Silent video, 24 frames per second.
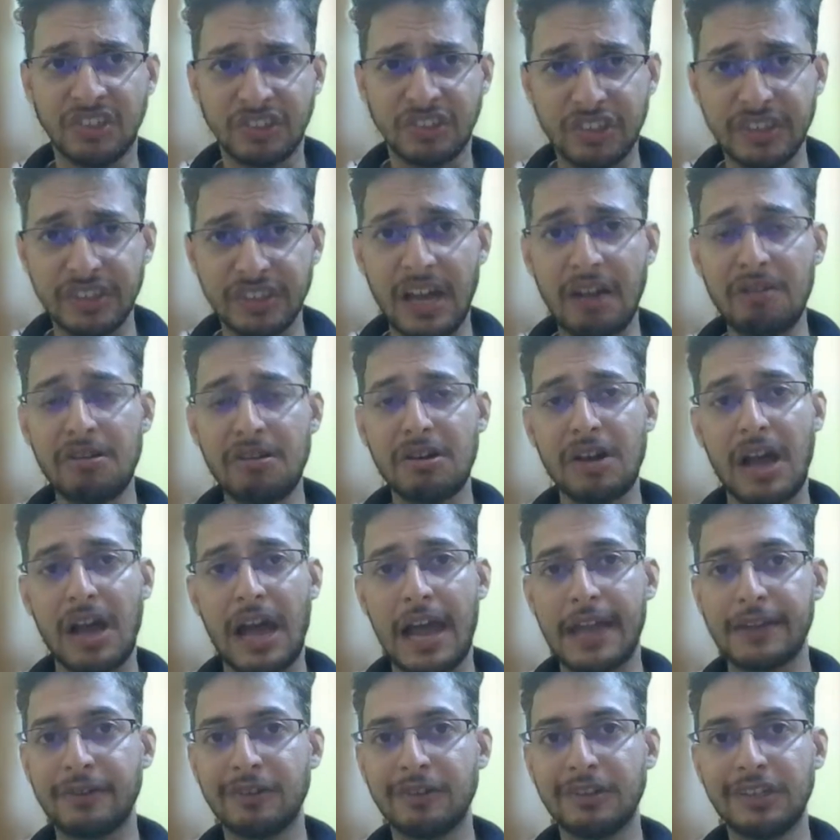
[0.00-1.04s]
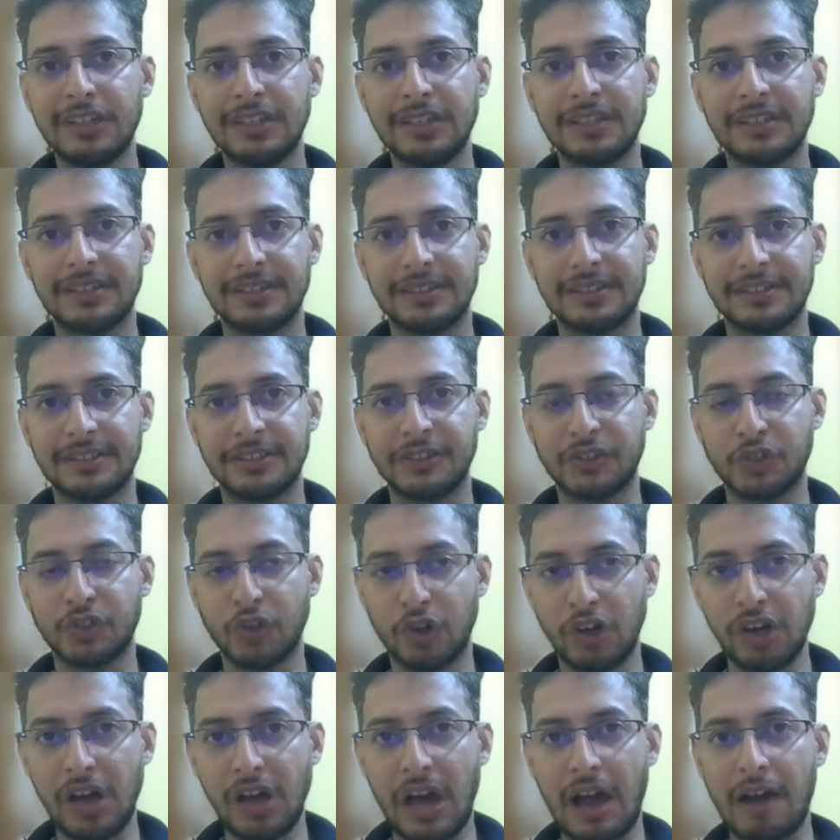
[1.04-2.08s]
So now I will
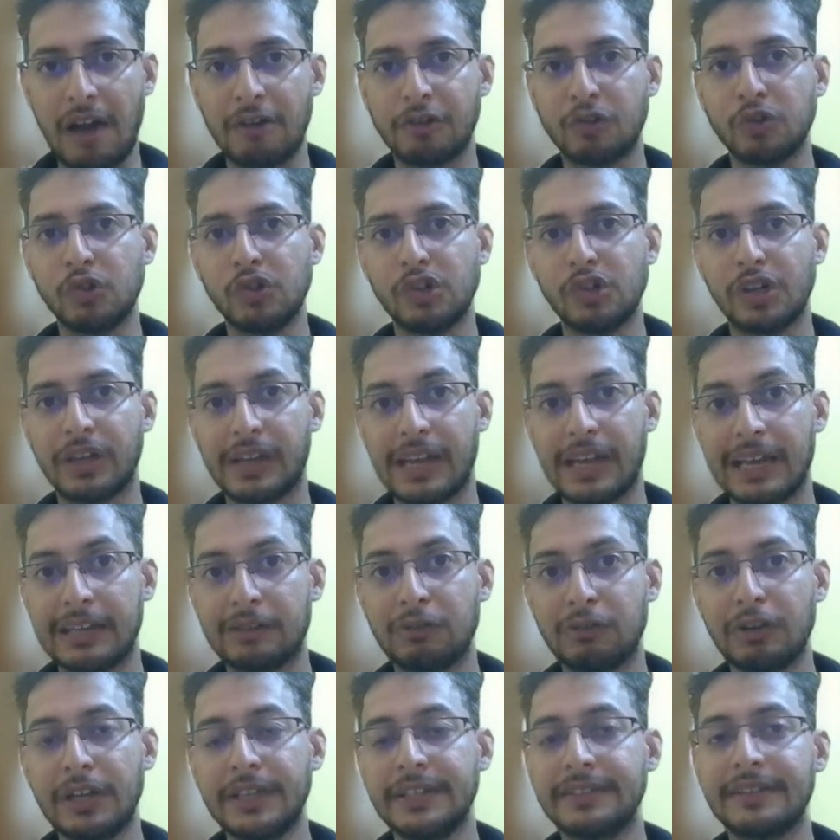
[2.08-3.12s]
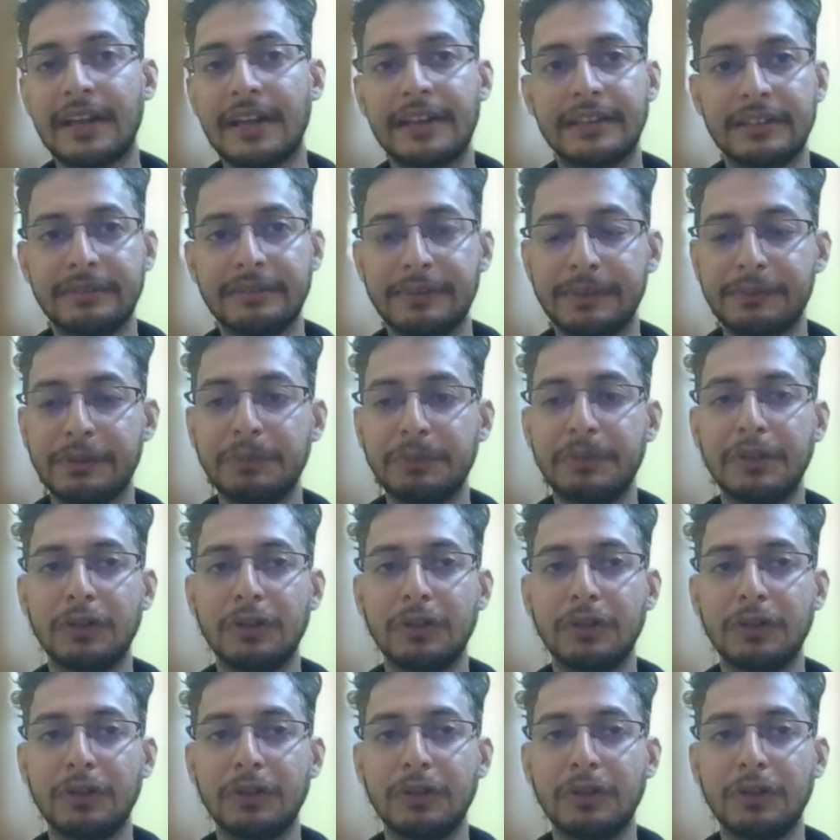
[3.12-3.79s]
show how to calculate this ICT